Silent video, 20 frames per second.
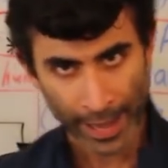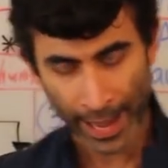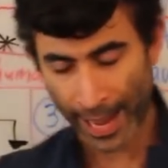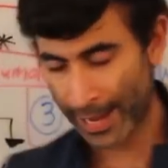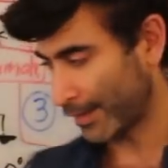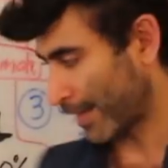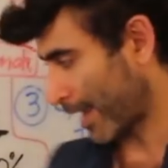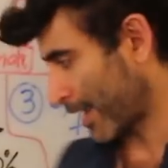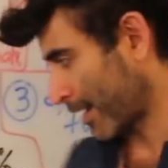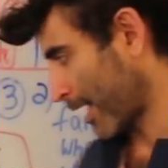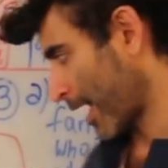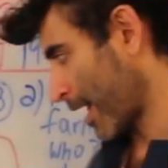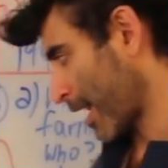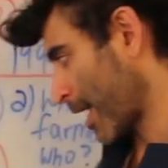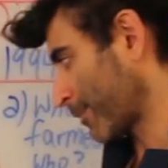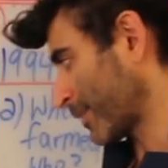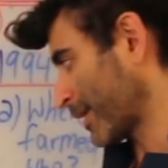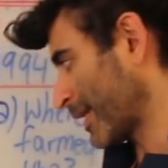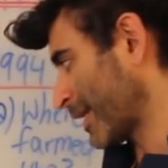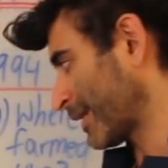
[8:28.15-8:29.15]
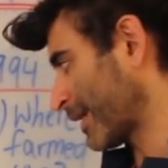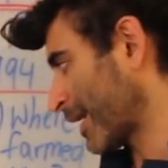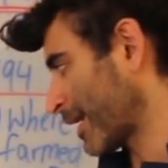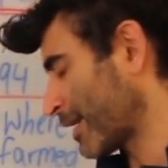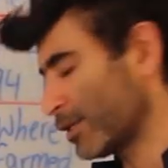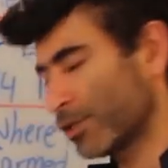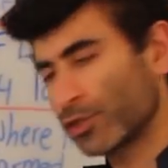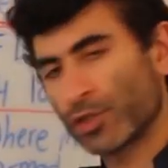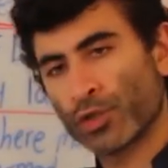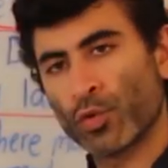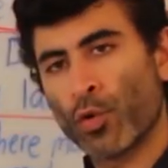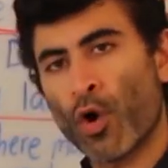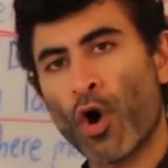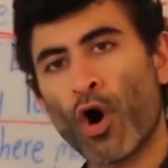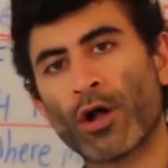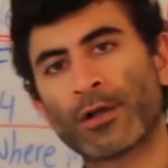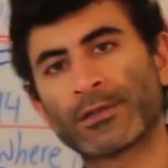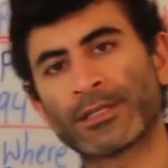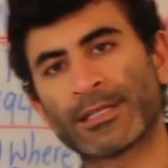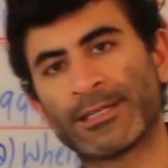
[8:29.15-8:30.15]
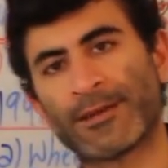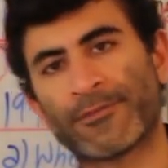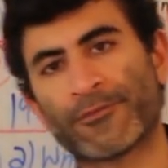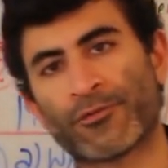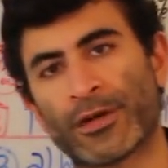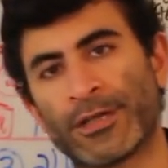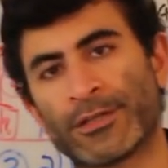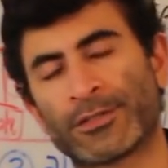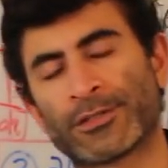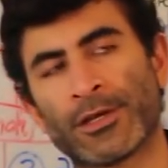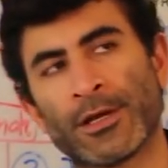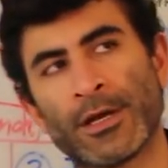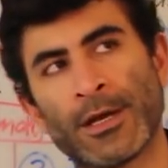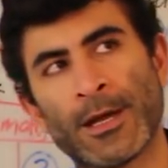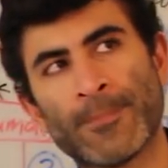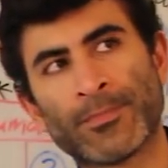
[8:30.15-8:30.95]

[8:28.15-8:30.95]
And, and, and I'm going to get into all the different